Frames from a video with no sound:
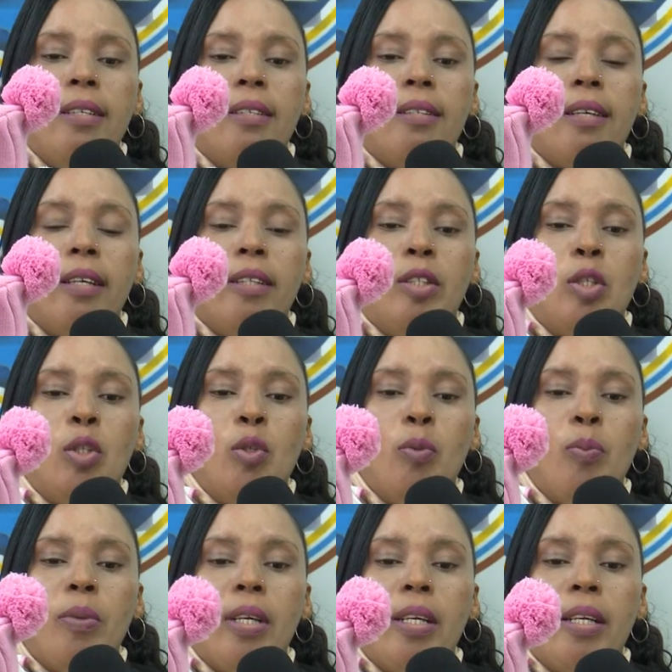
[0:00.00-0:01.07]
said to
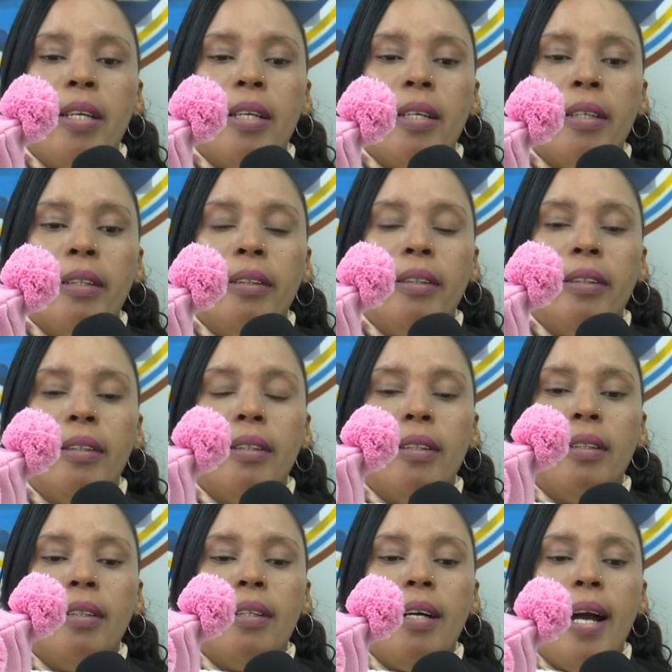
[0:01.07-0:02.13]
me,
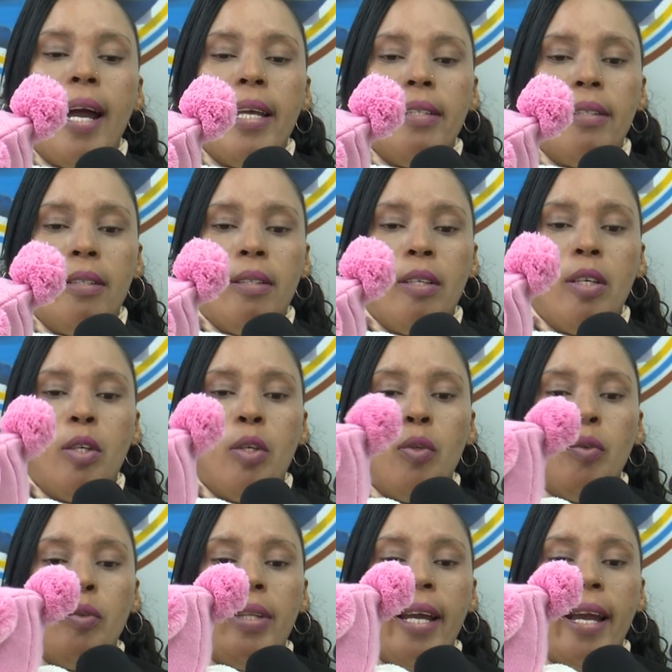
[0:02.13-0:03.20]
I see
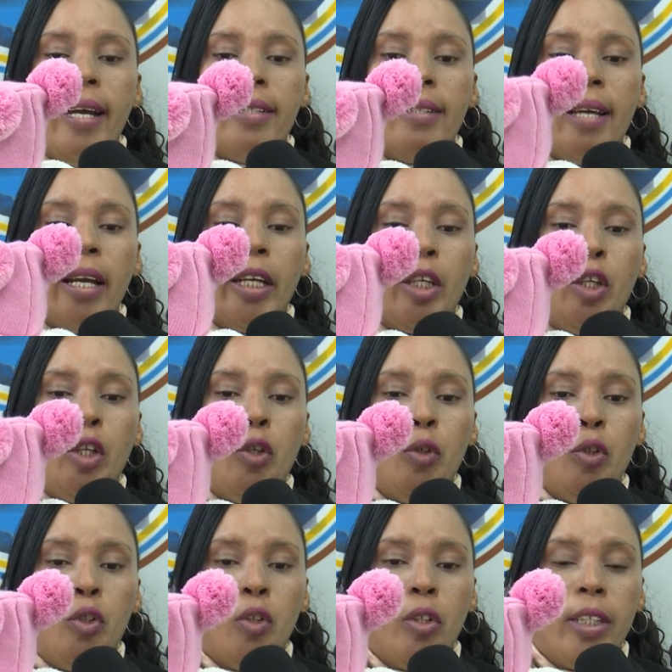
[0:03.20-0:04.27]
you, they attack
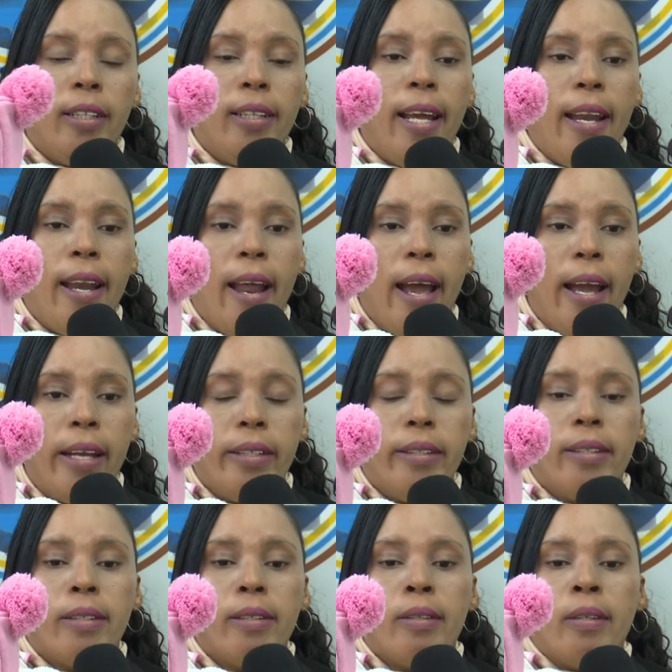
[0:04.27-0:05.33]
you during the
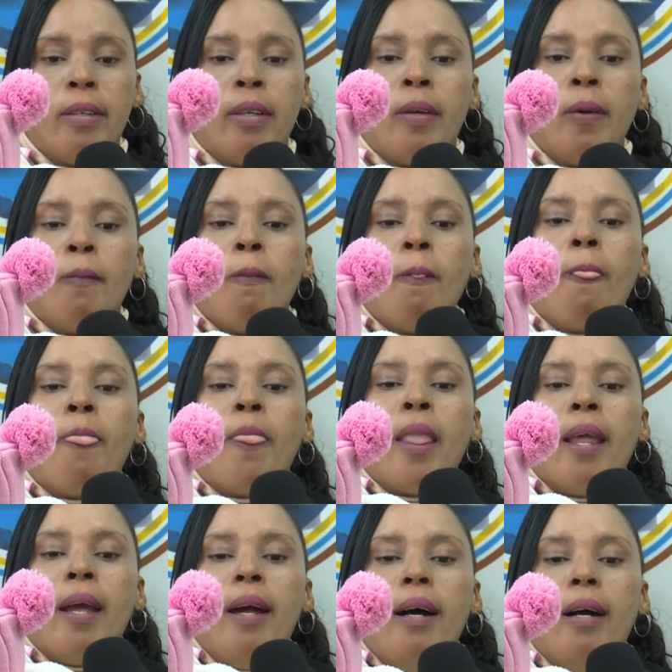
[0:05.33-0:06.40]
night.
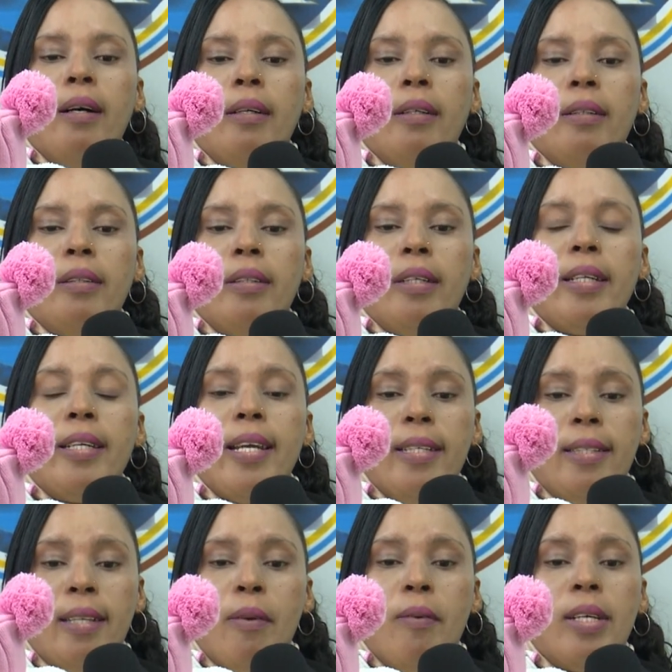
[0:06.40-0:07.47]
Uh,
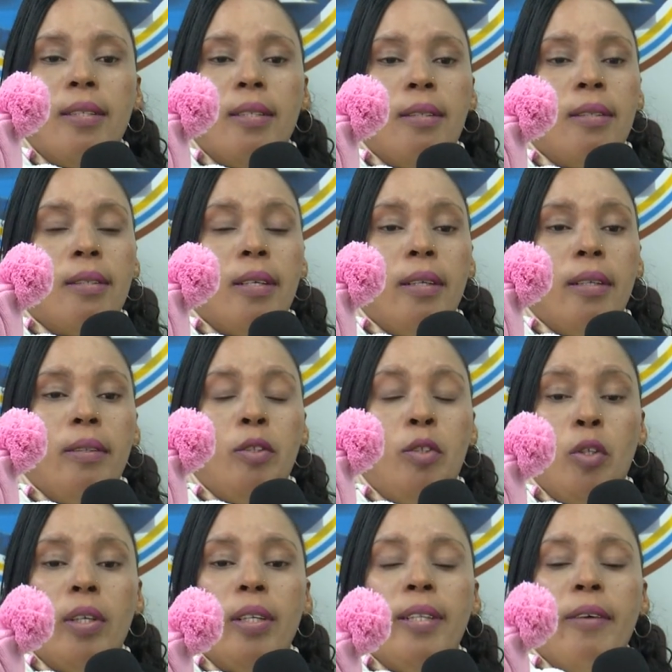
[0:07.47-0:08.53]
yes, I was
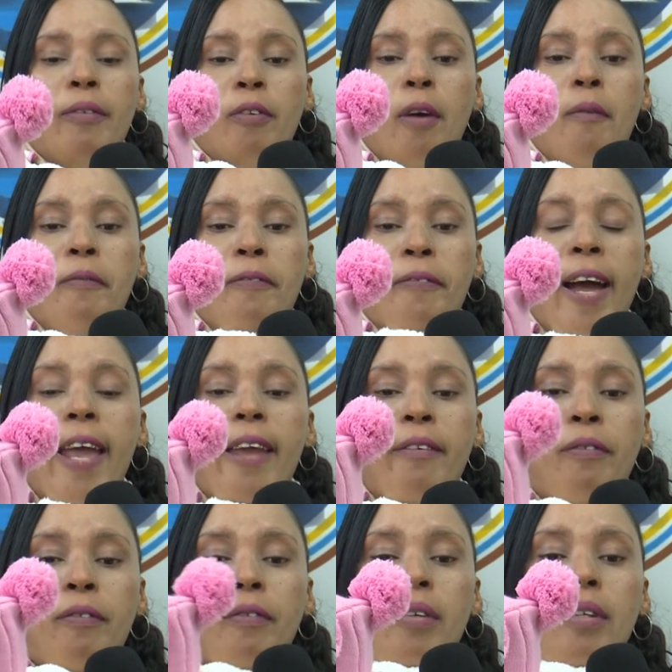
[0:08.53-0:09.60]
during the, from
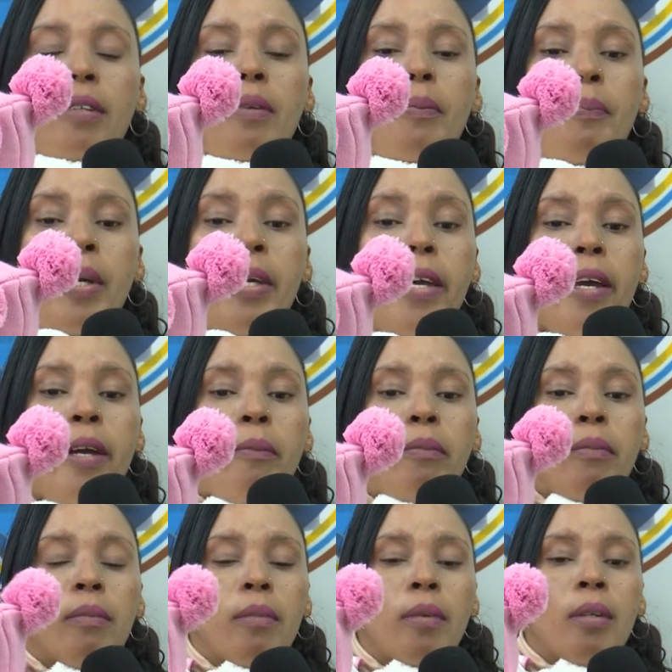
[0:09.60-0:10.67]
5
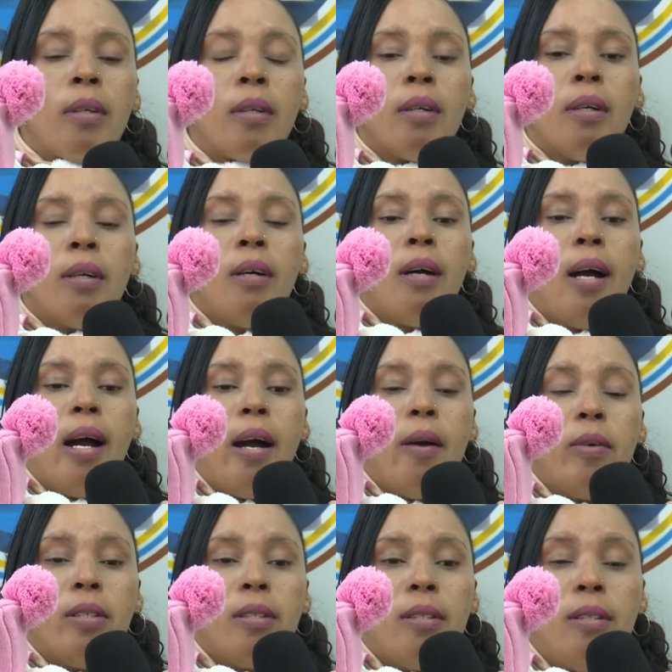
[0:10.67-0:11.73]
p.m. I
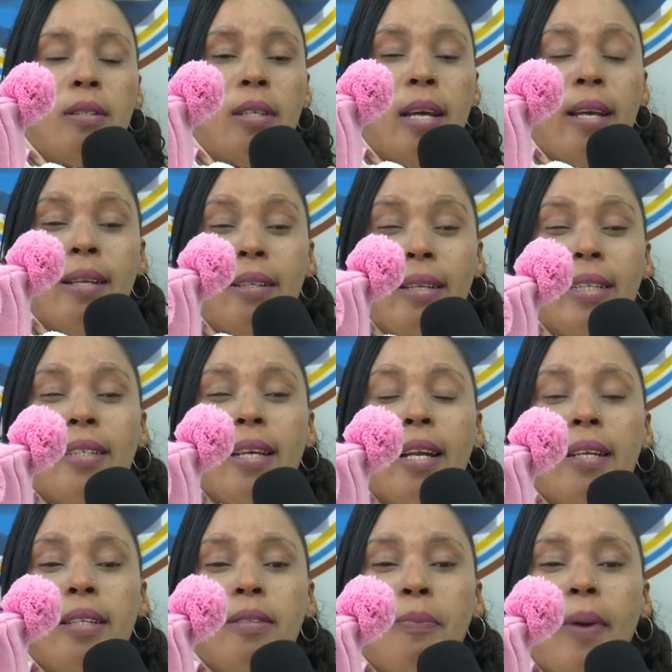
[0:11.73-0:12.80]
was uh,
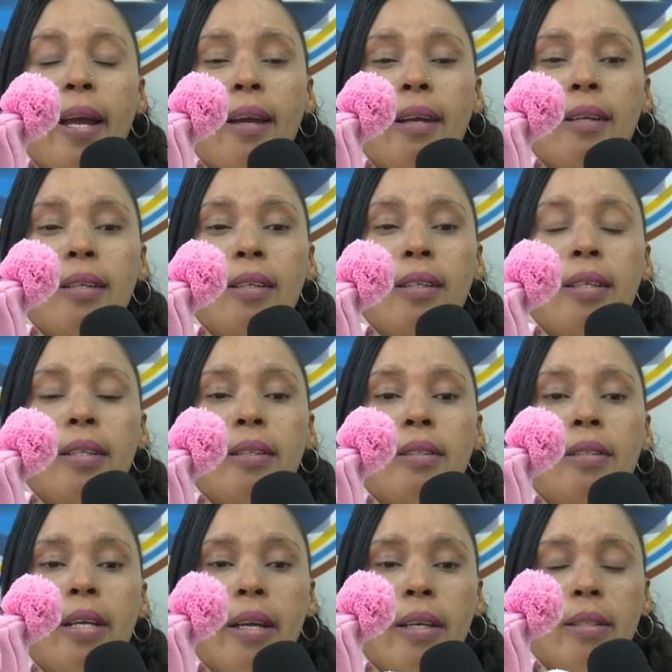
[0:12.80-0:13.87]
challenged by
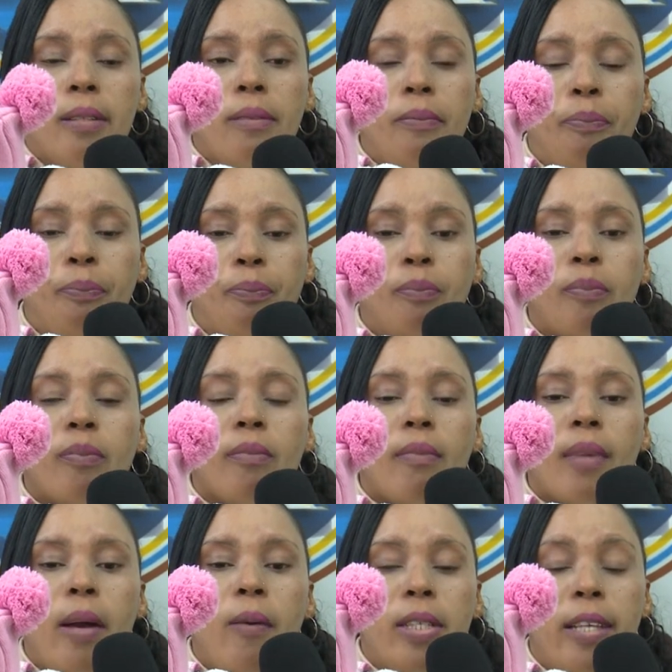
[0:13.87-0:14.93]
the,
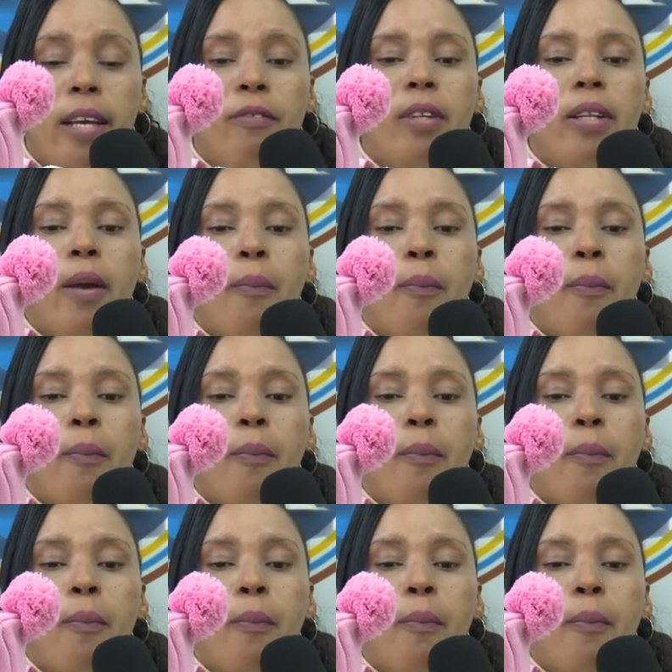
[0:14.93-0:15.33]
I was having the